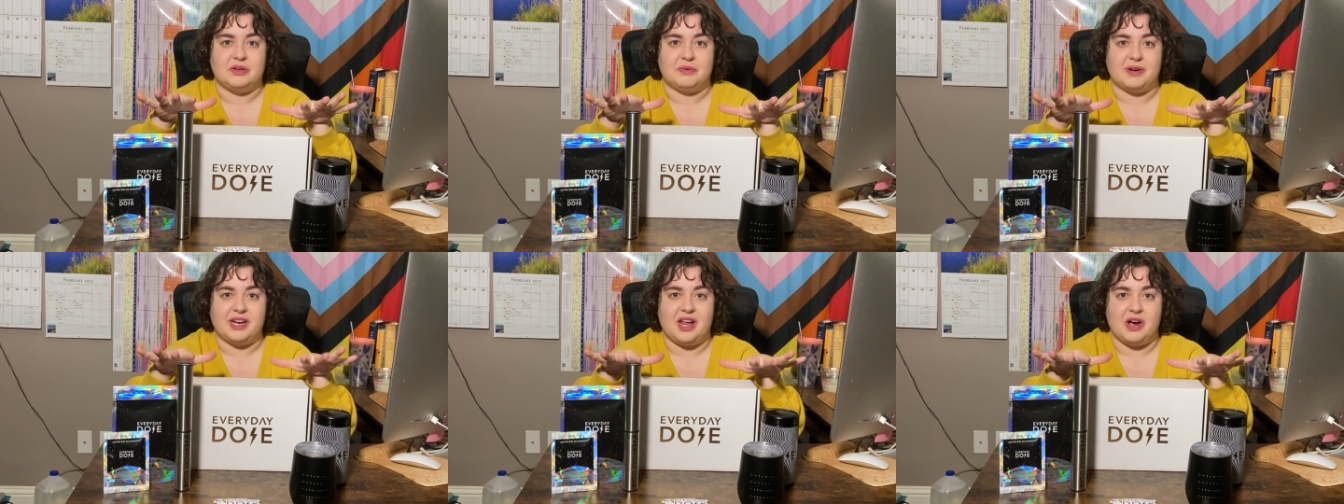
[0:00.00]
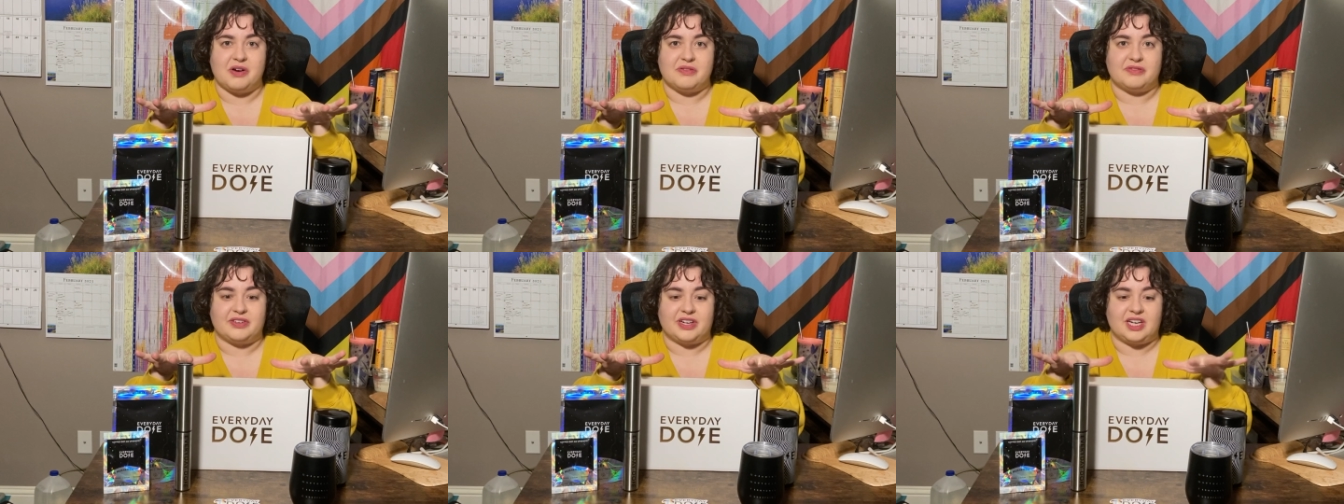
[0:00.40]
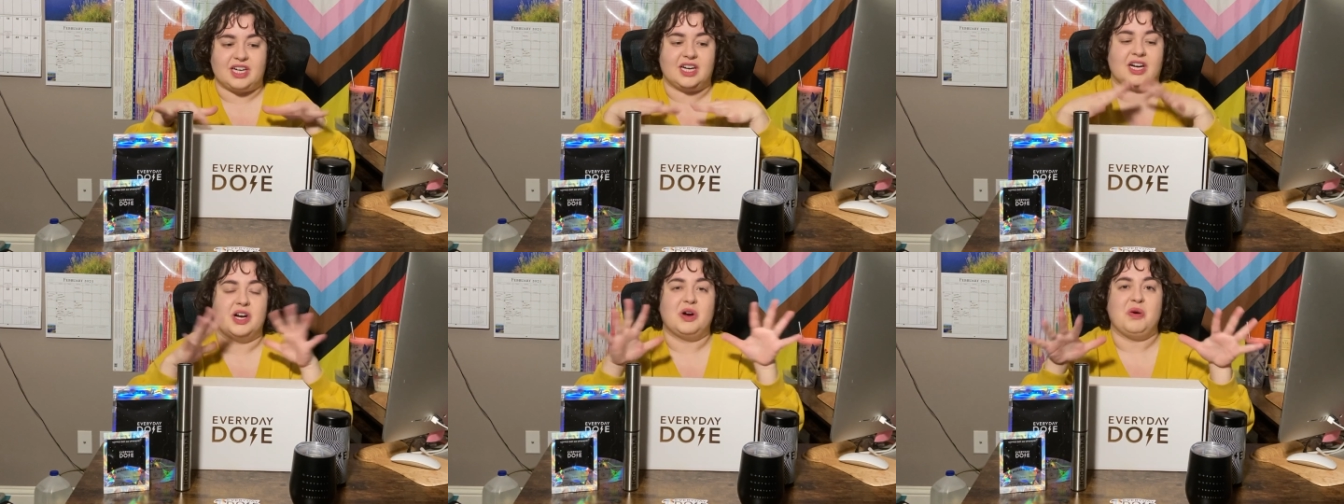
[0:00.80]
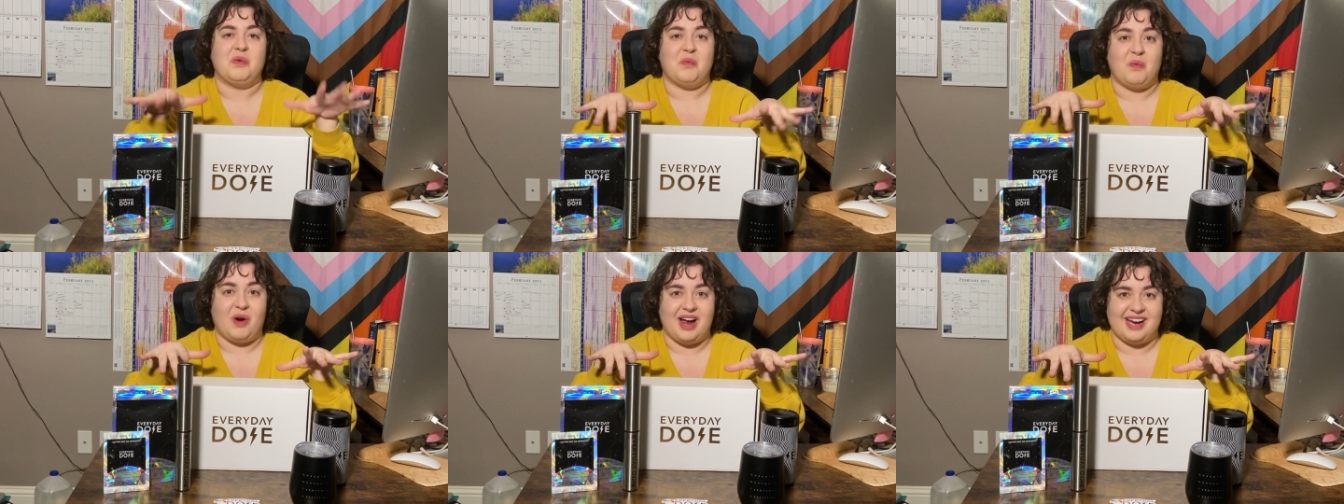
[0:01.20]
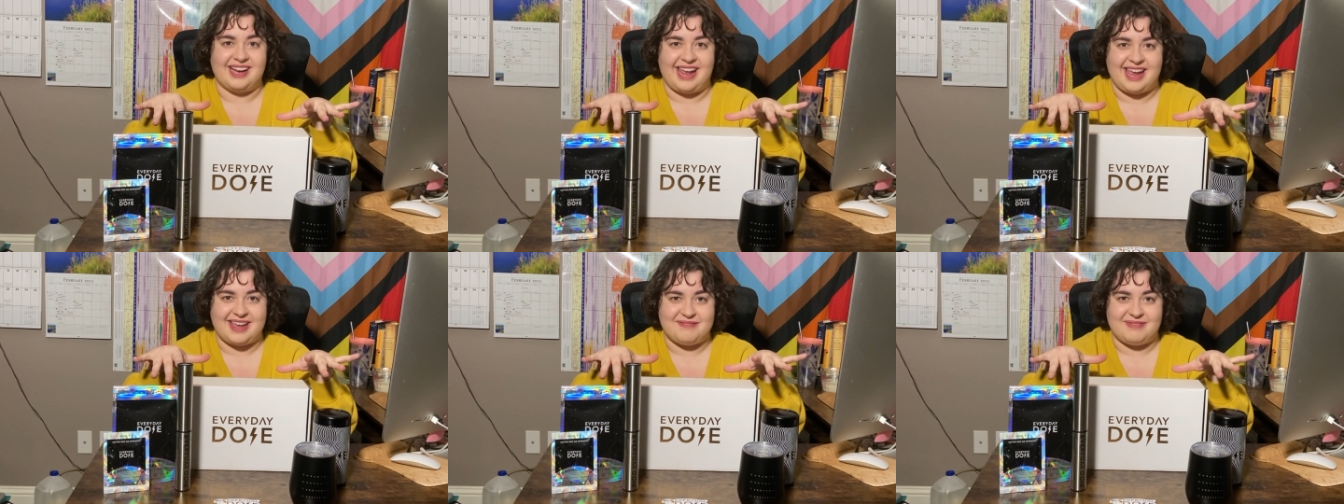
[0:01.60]
went over what
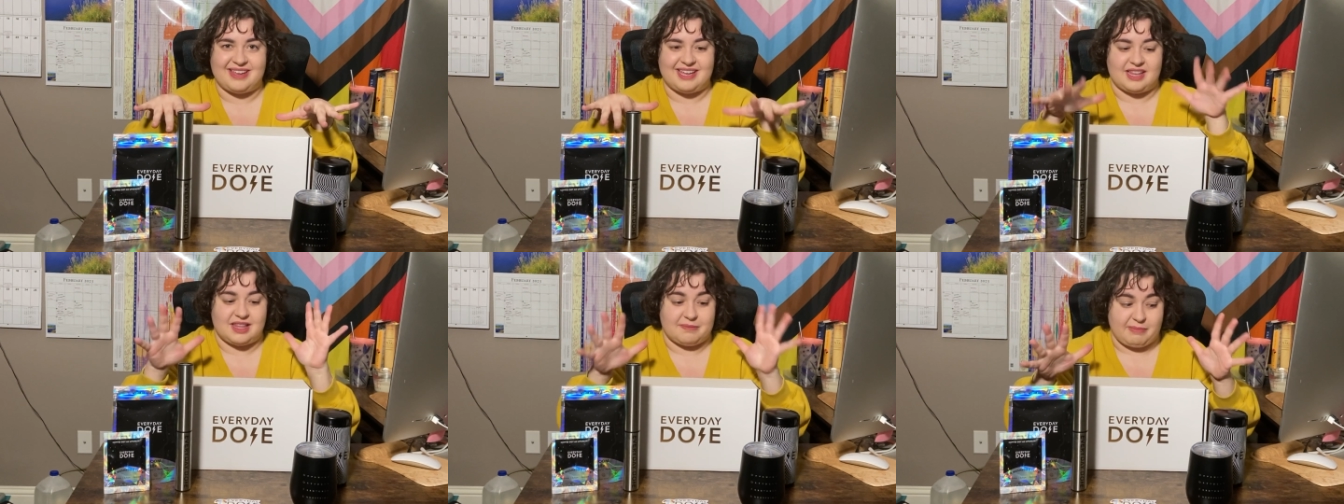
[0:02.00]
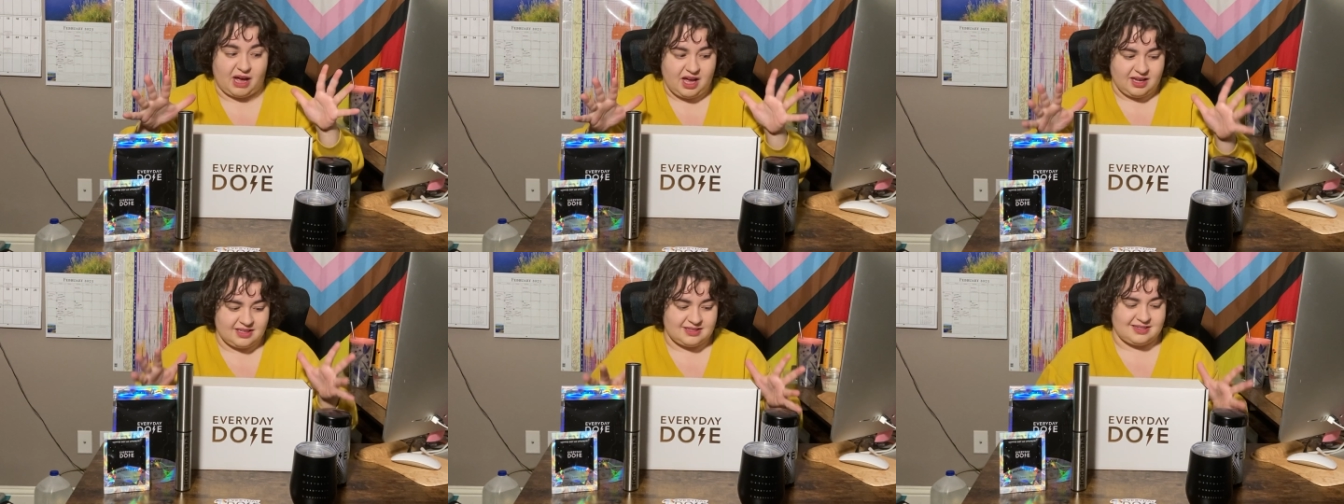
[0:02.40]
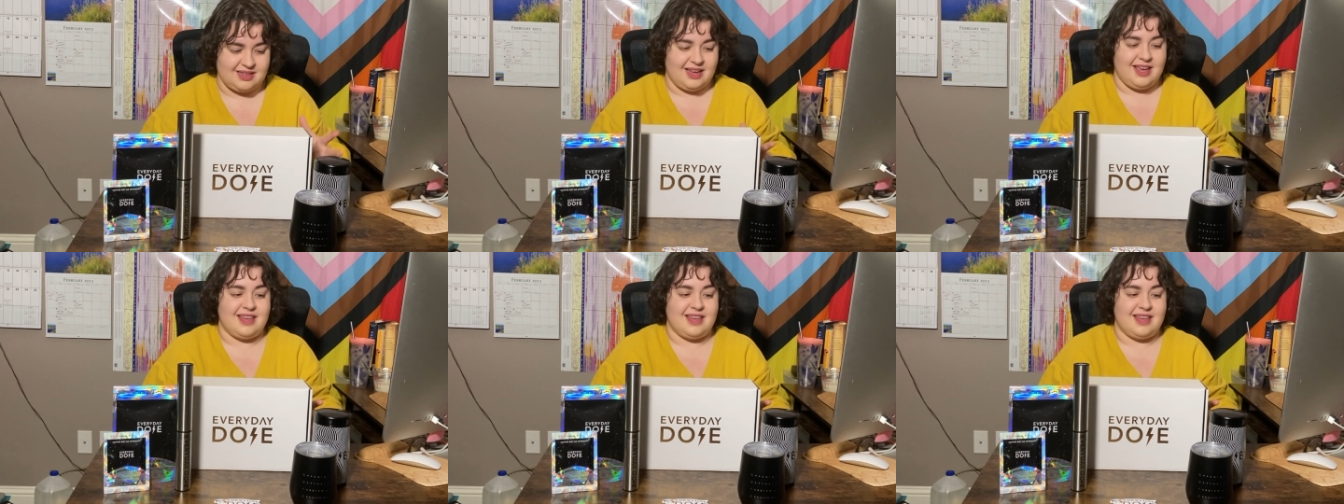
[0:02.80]
came in the box.